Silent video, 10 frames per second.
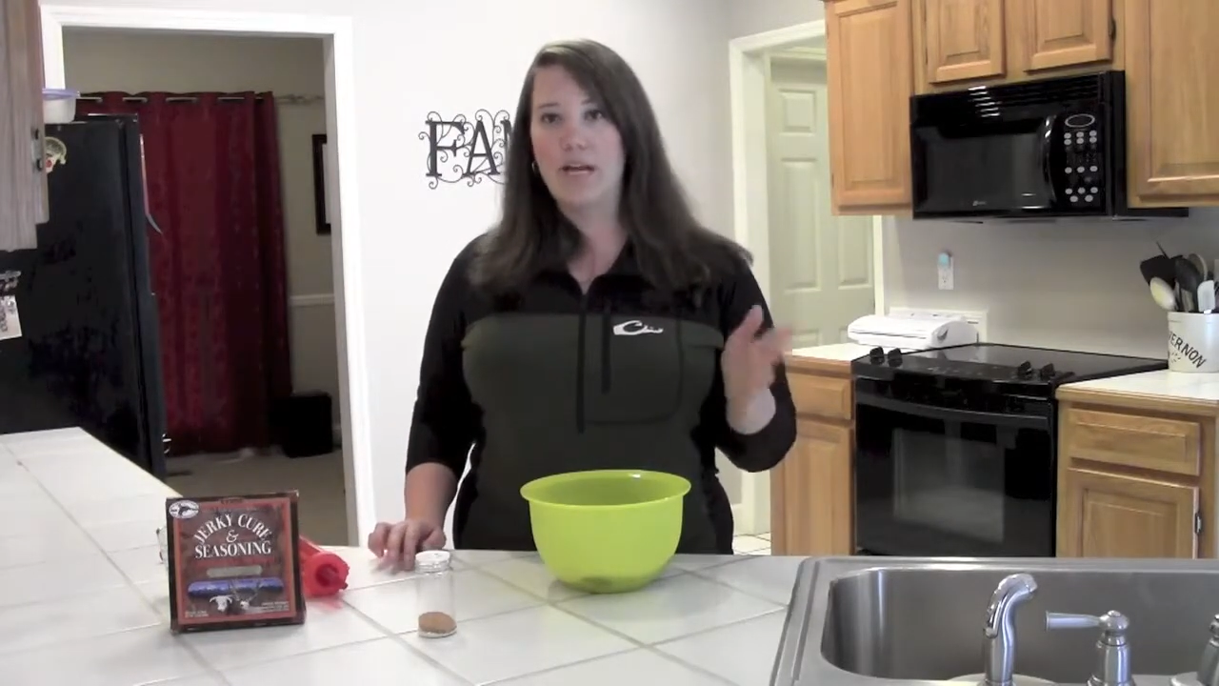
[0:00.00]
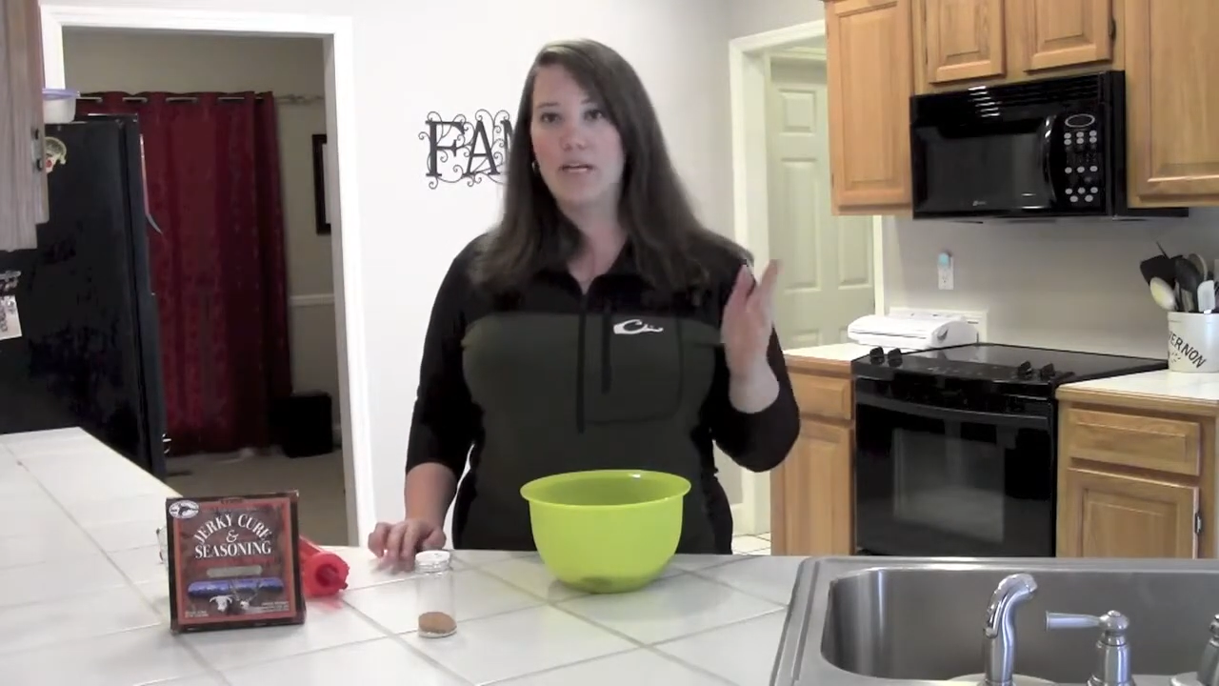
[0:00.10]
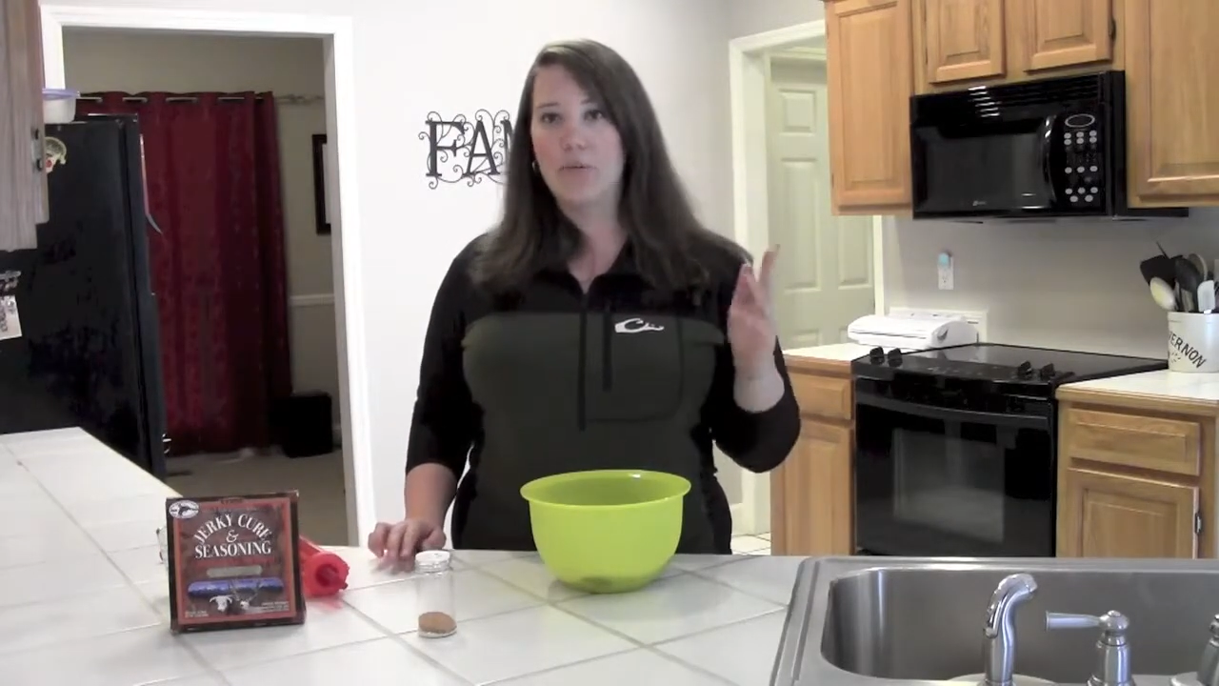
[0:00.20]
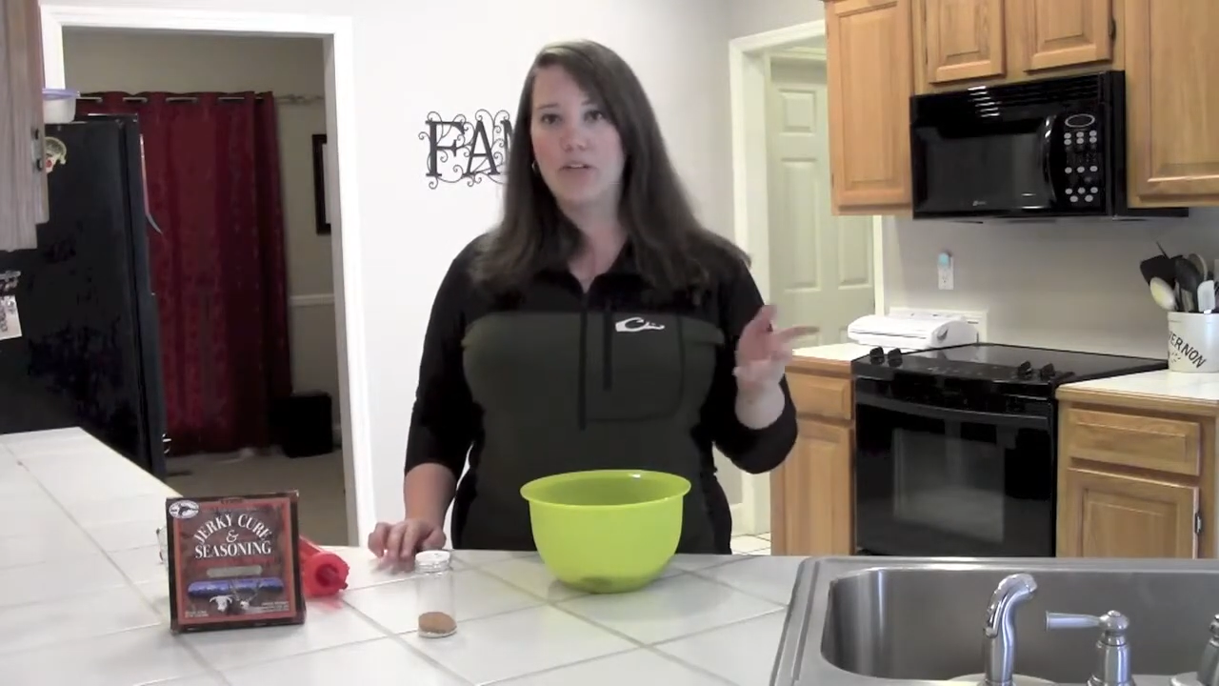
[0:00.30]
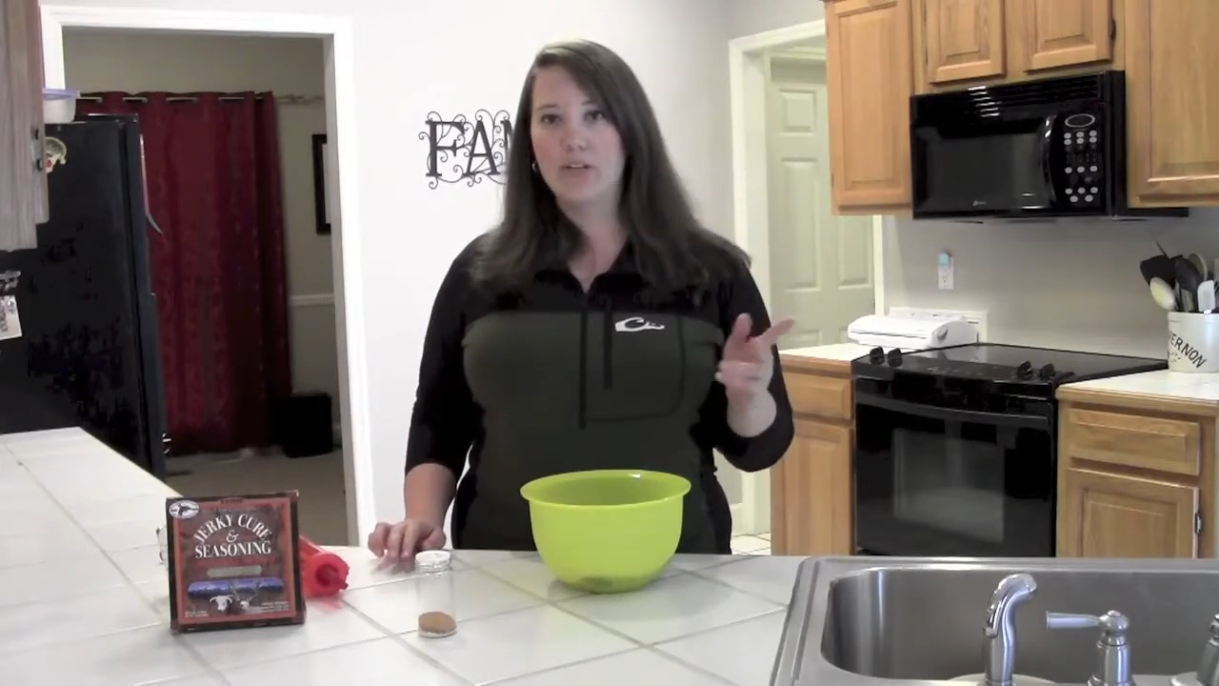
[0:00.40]

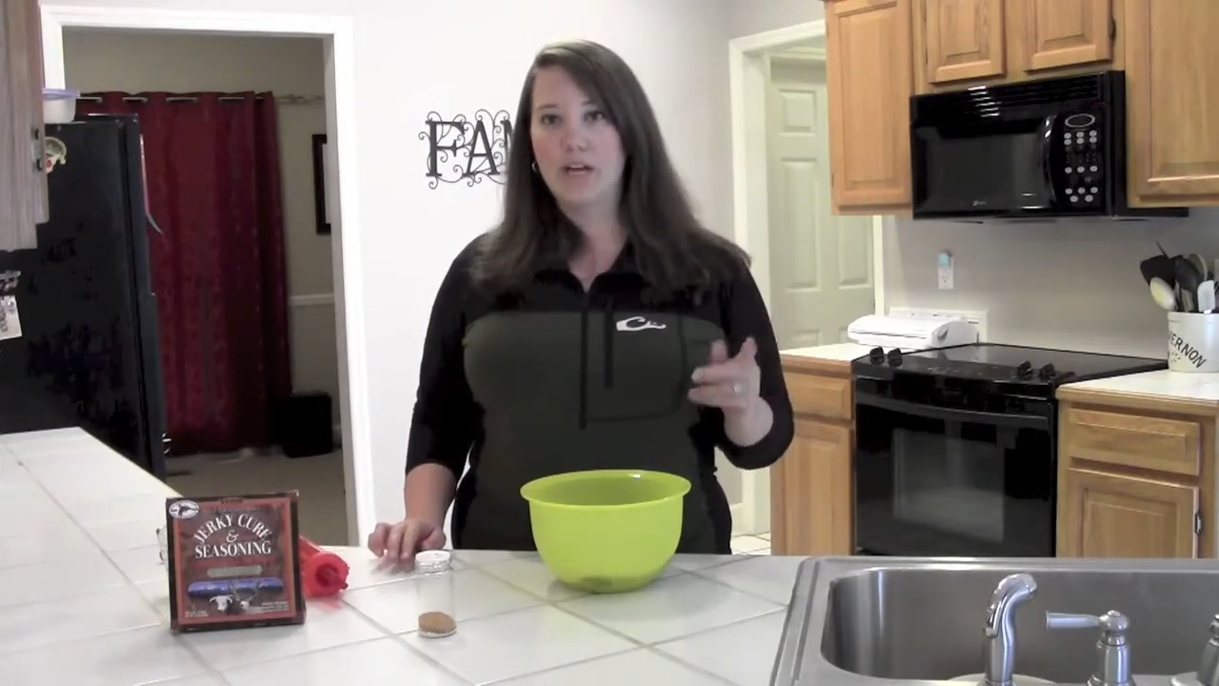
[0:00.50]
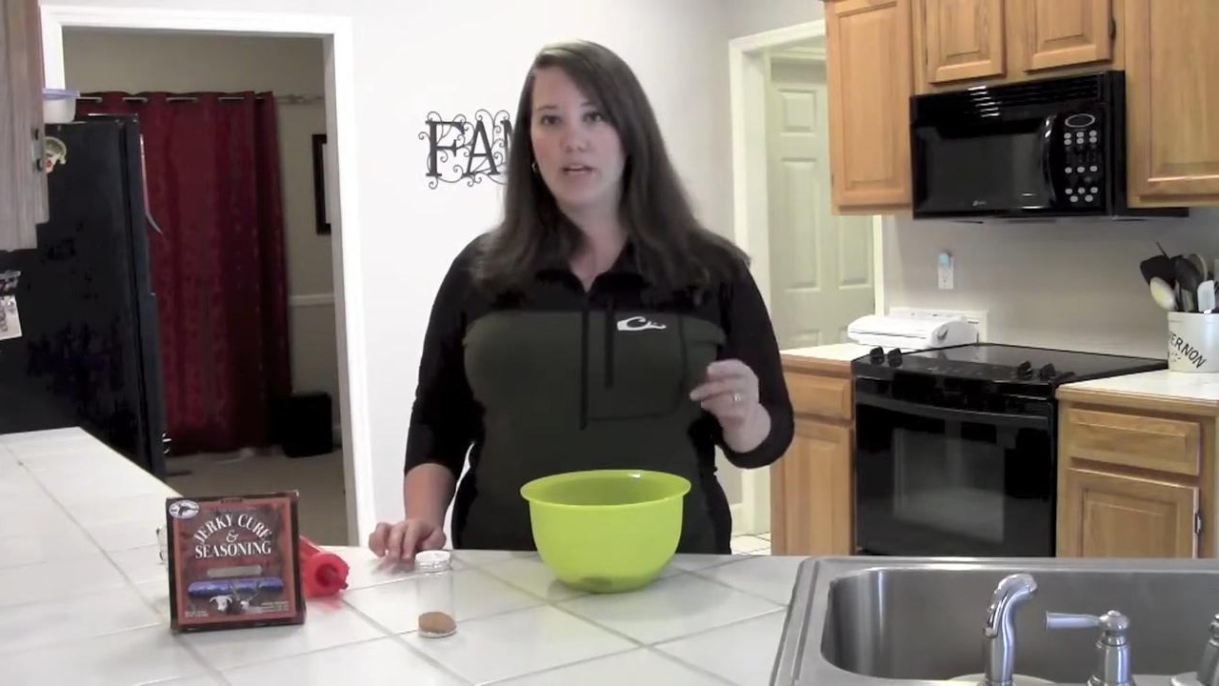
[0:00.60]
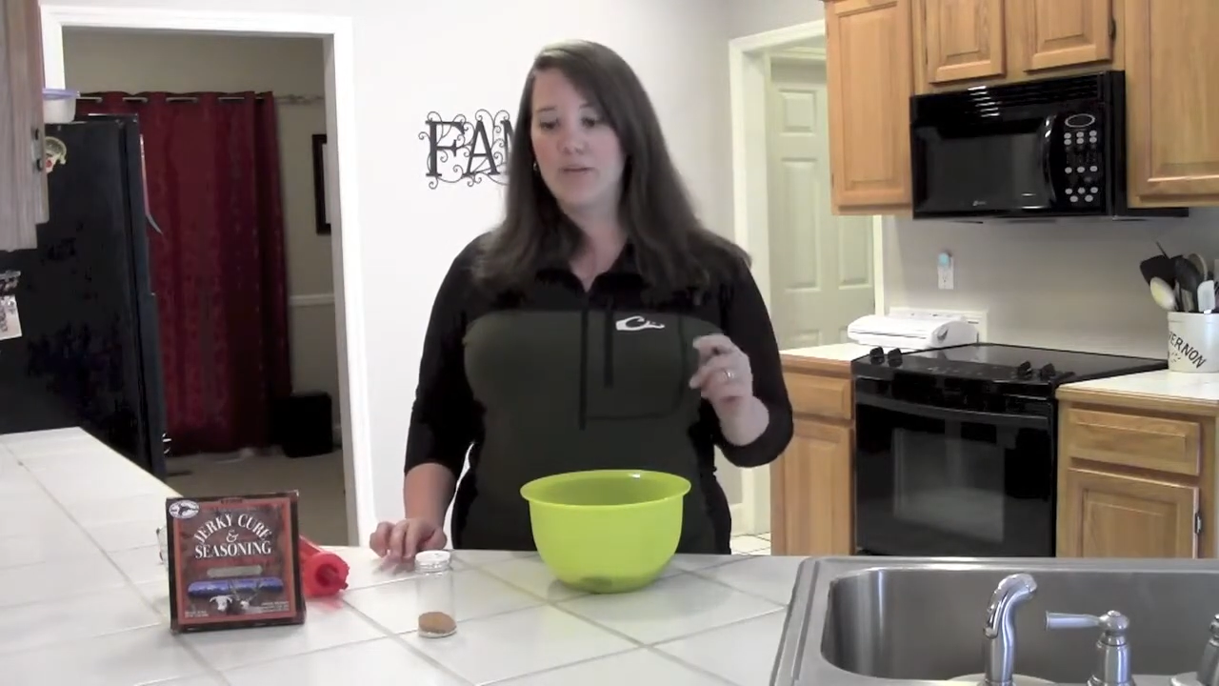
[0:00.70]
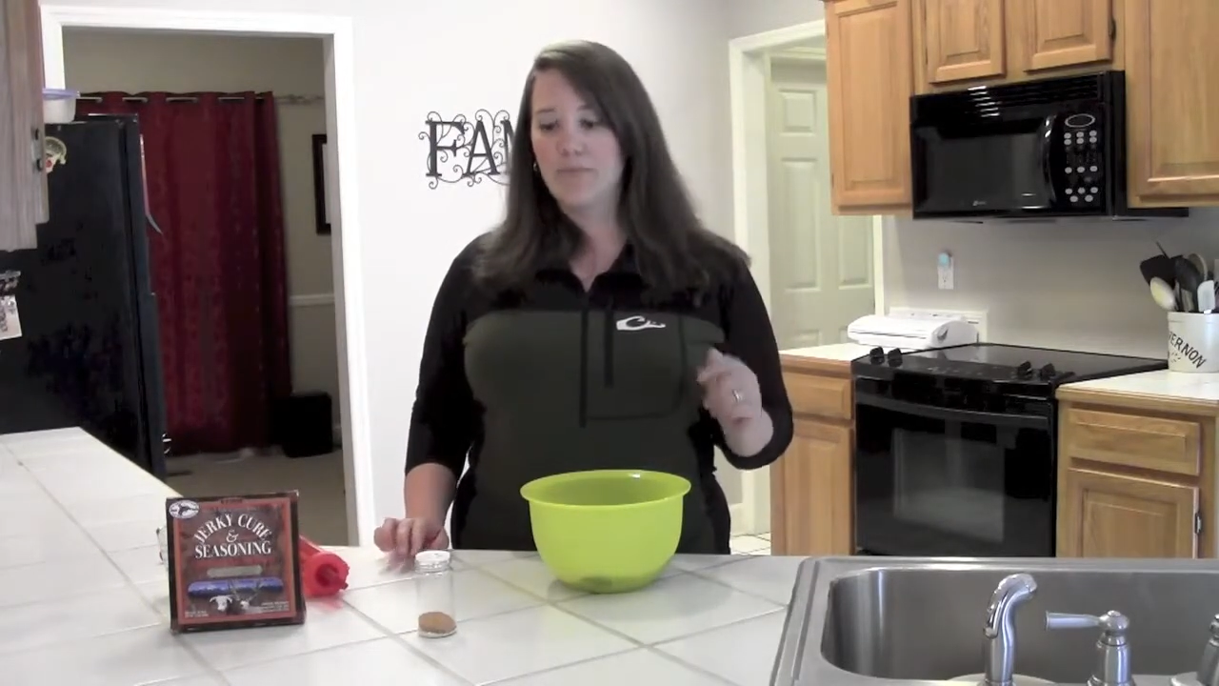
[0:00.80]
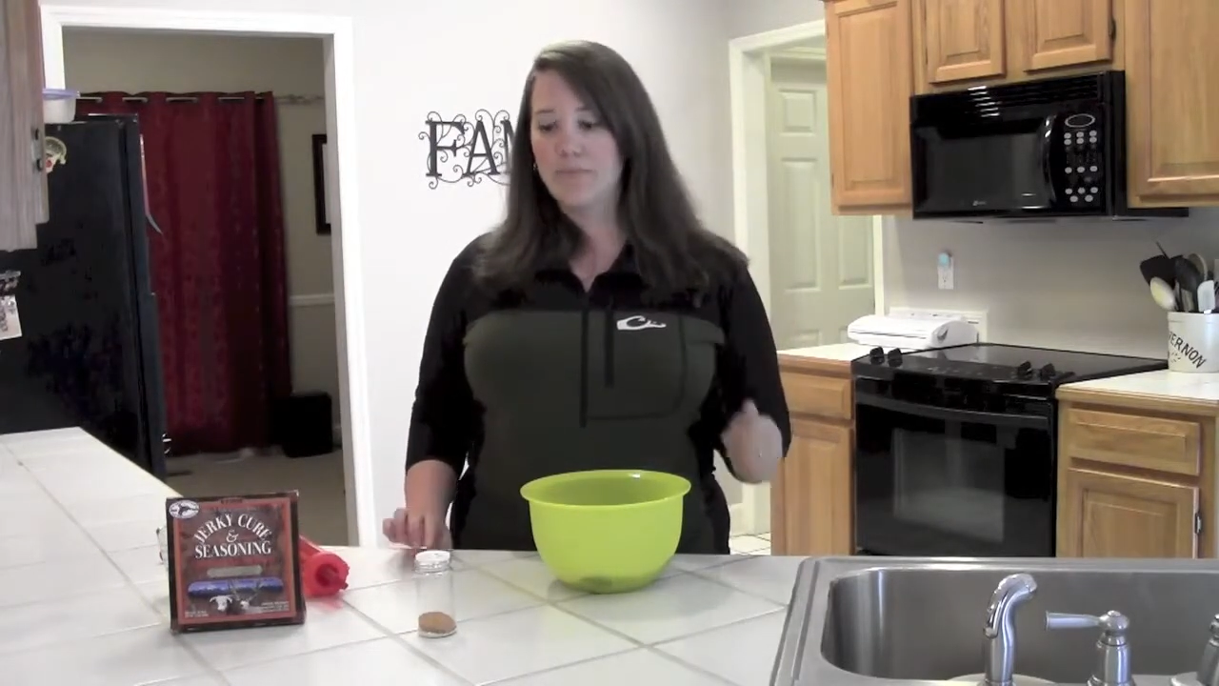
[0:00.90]
any way you
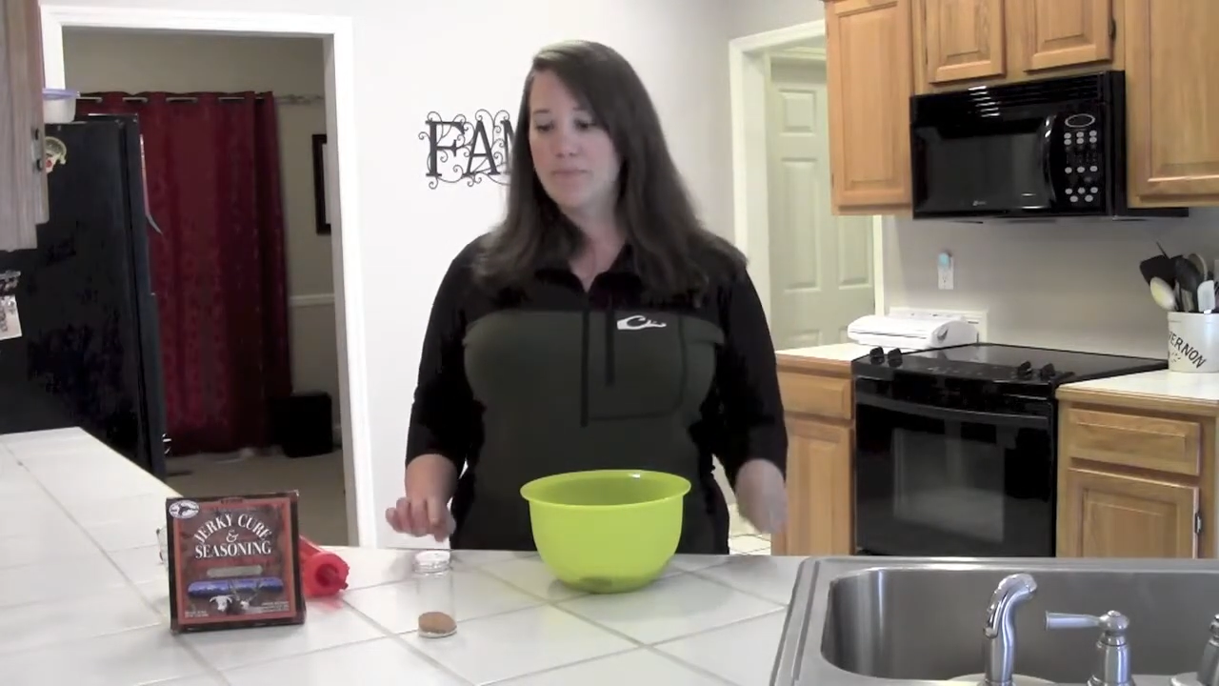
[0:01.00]
like.